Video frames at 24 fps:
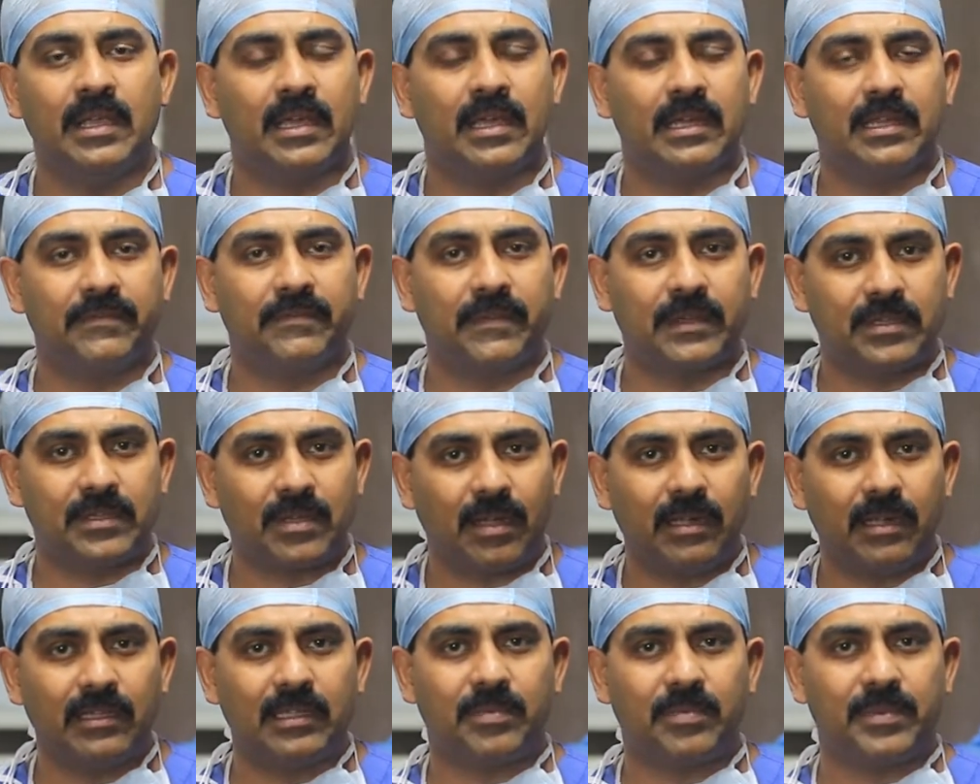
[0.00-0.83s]
And if at
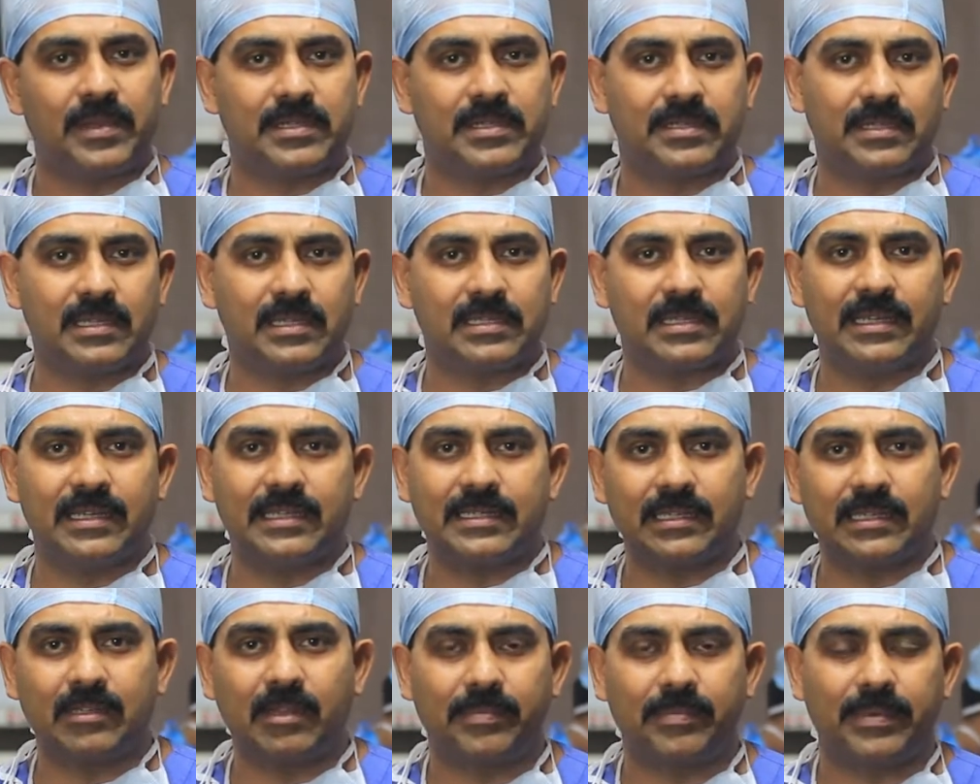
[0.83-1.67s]
all the patient is a
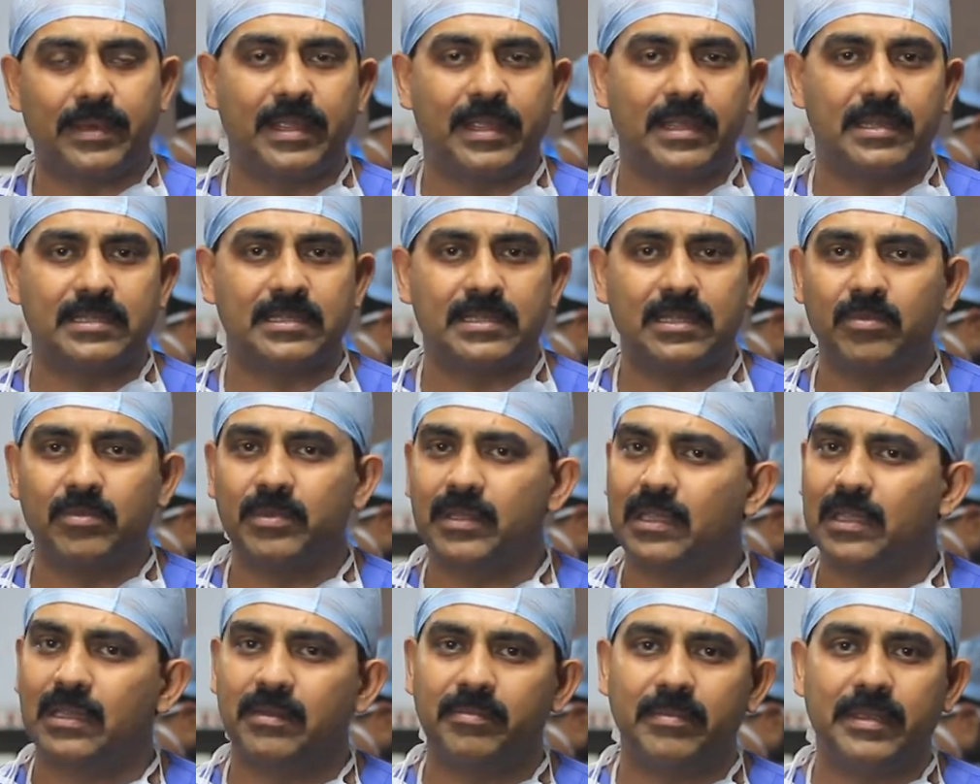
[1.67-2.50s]
little apprehensive, we
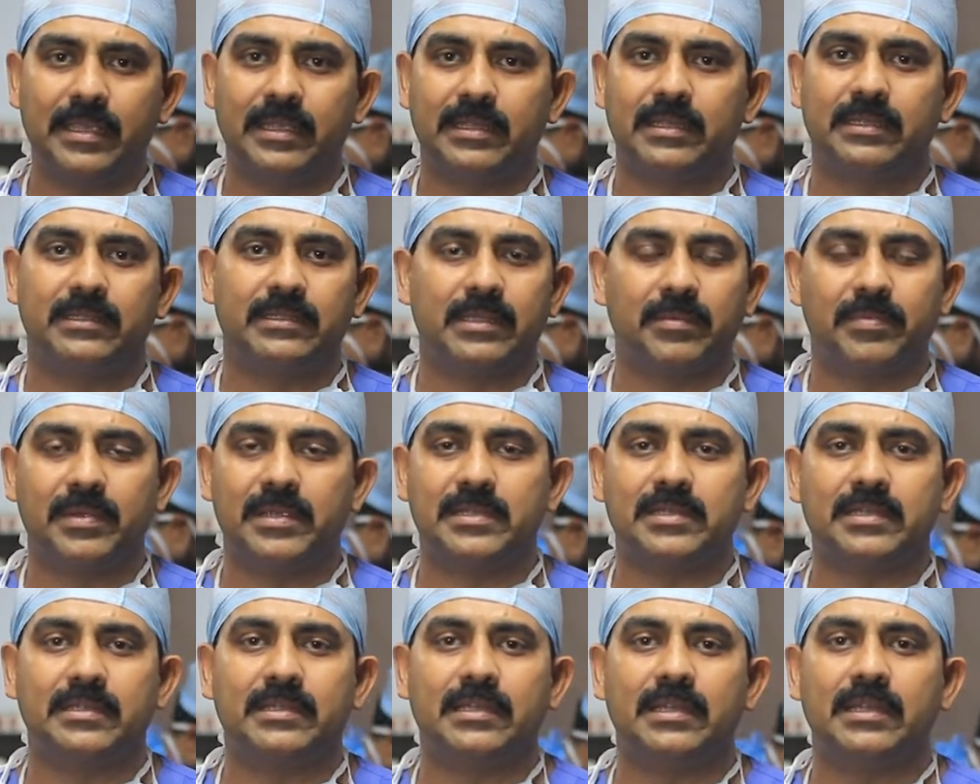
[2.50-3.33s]
can make the
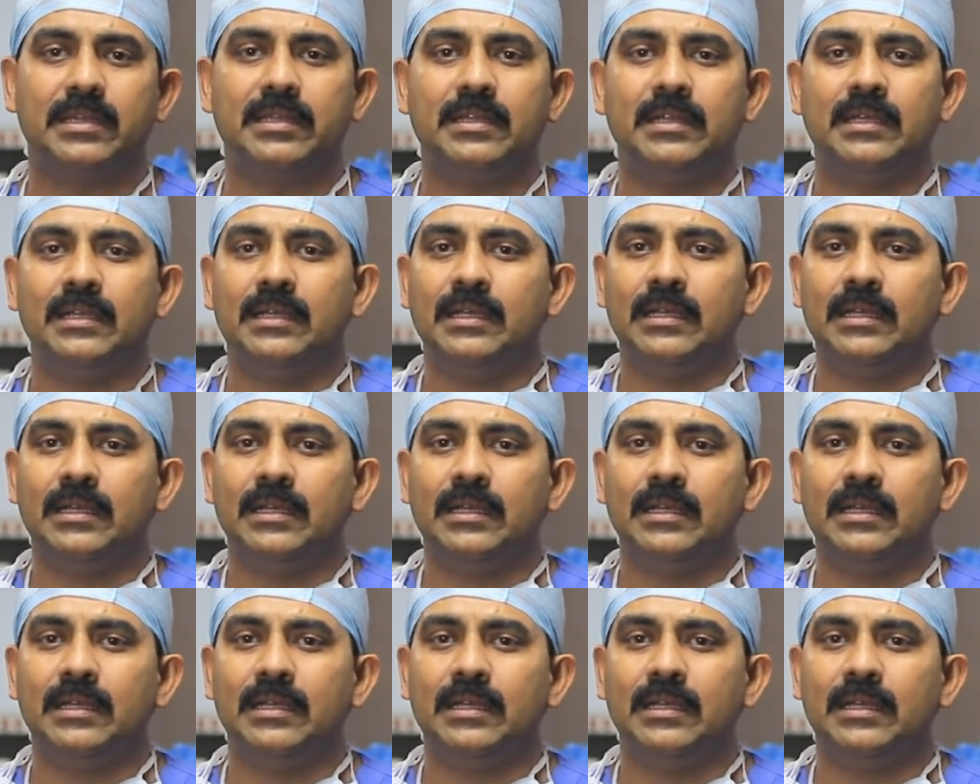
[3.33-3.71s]
patient a